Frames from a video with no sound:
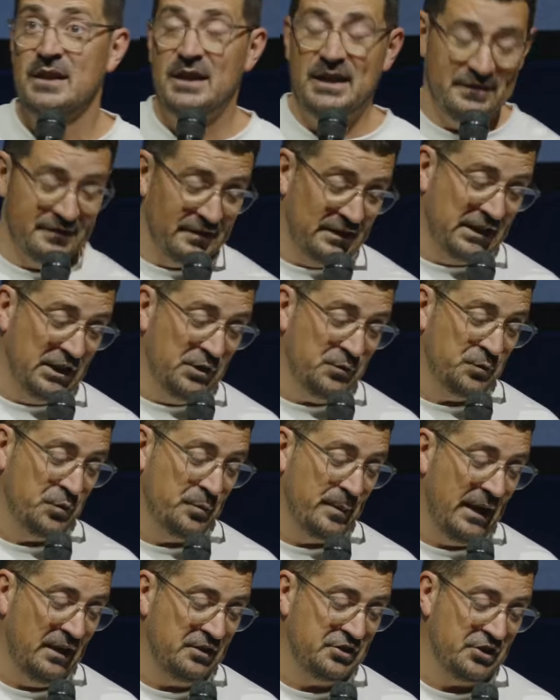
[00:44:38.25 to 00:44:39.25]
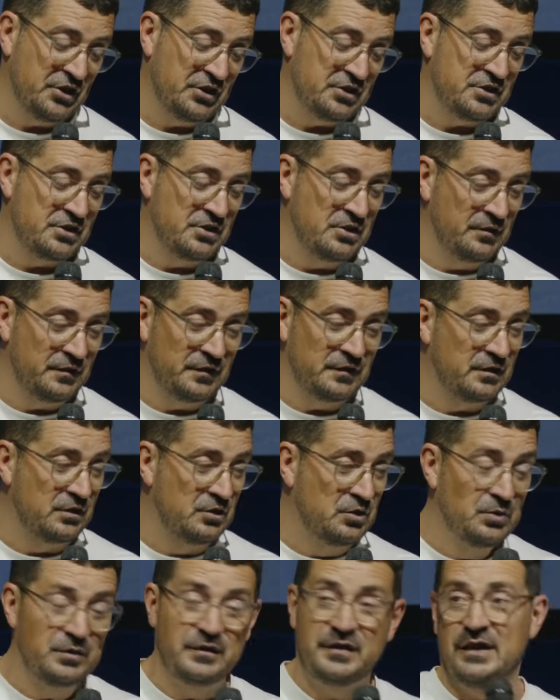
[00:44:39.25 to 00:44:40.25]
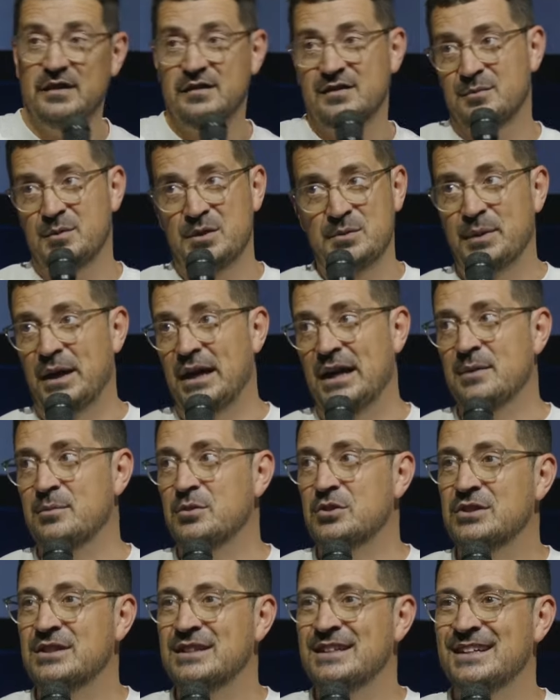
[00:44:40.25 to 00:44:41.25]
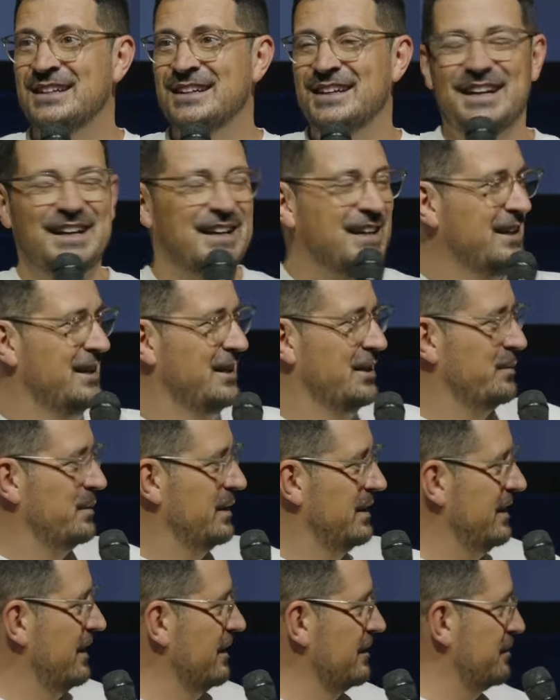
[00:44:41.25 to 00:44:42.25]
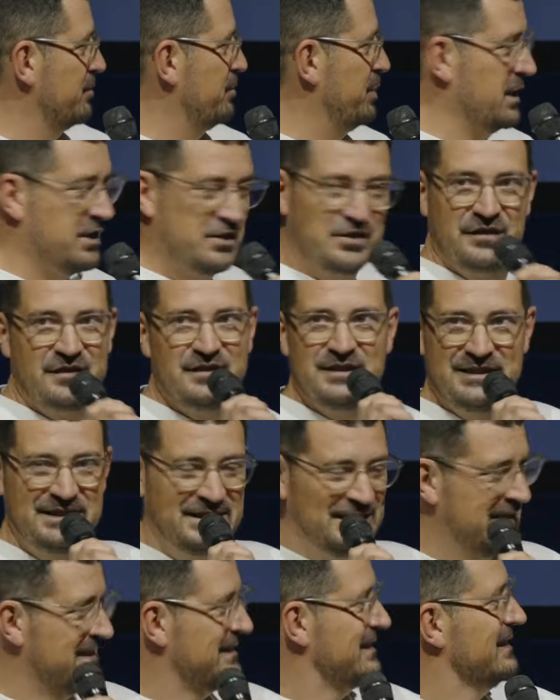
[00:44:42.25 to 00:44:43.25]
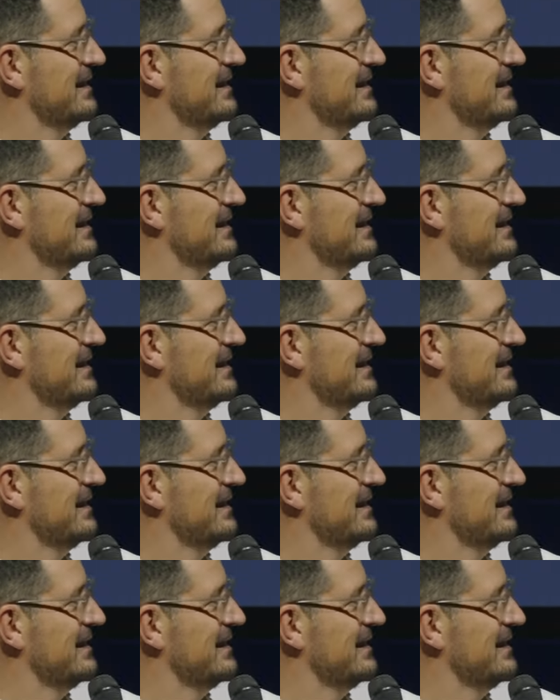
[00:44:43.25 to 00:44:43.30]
It's a gift from our church to you. It's just a New Testament Bible. It has pictures in it.